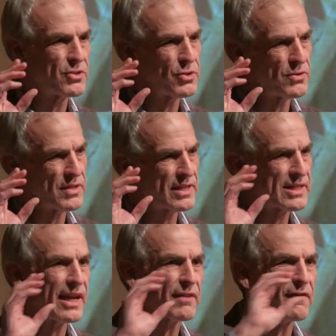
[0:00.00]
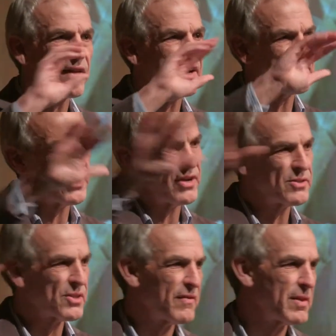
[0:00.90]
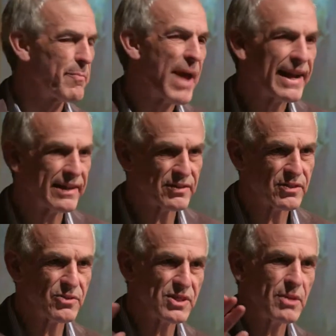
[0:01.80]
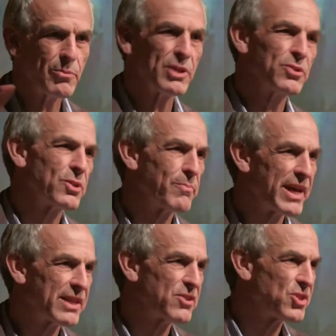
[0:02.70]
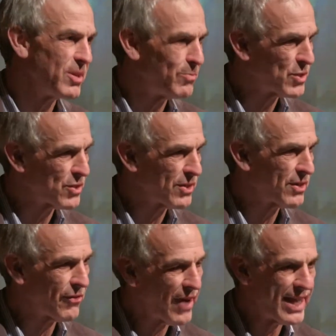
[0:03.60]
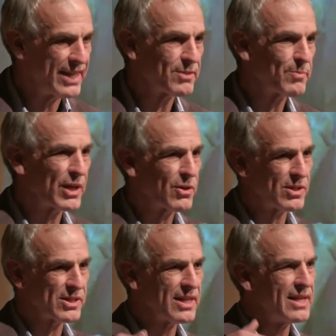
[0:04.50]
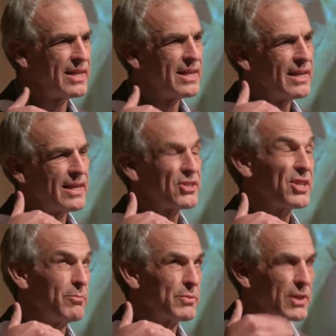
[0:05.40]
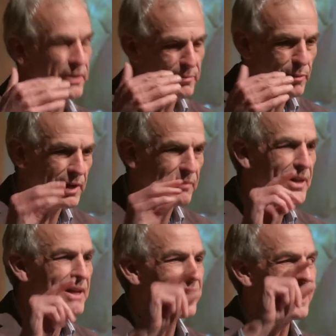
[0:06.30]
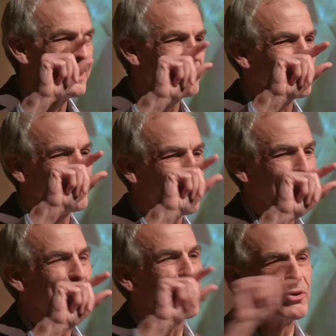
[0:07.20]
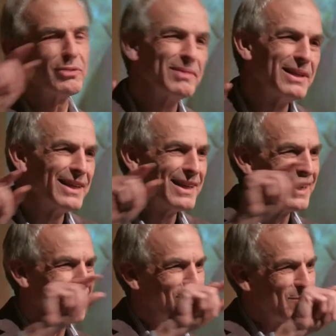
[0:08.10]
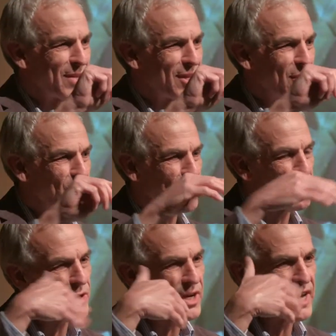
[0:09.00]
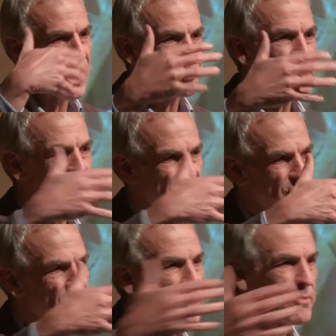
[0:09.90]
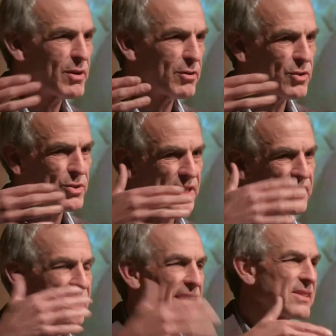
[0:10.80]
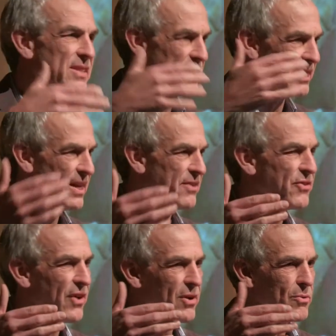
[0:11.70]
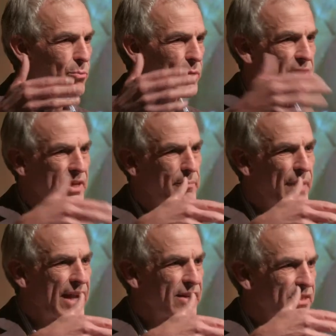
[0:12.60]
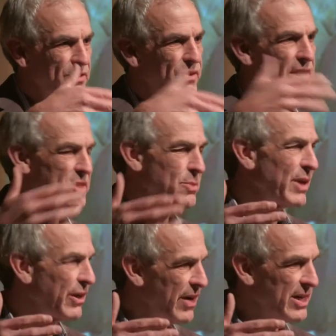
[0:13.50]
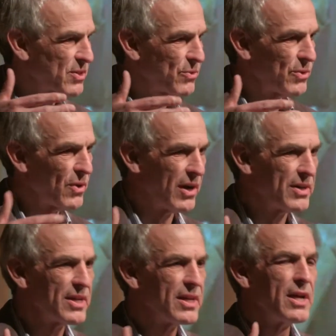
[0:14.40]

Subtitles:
do things like fly drones over the paddocks to see where you should make the sheep graze, because one plural. You can actually determine using sensors in that drone whether a paddock is ready to be grazed or not.